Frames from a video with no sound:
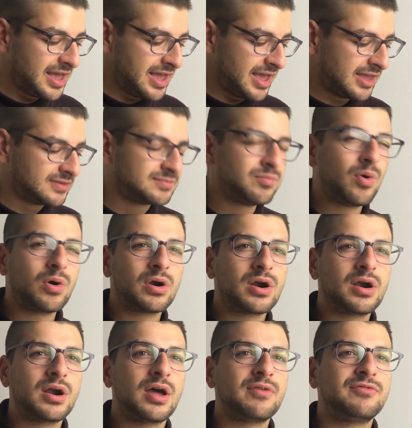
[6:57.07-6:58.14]
It's
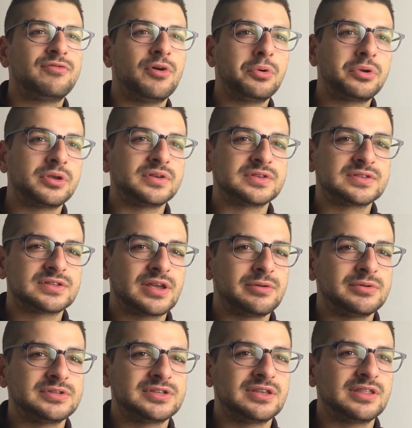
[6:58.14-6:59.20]
more focused, I
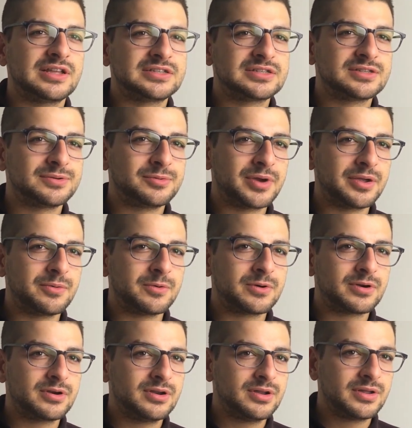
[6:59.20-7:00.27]
would say. That's the right
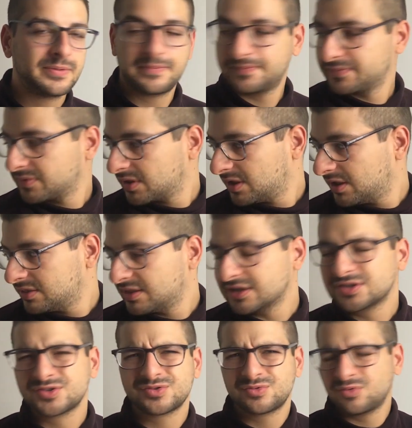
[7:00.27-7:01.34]
word. And that's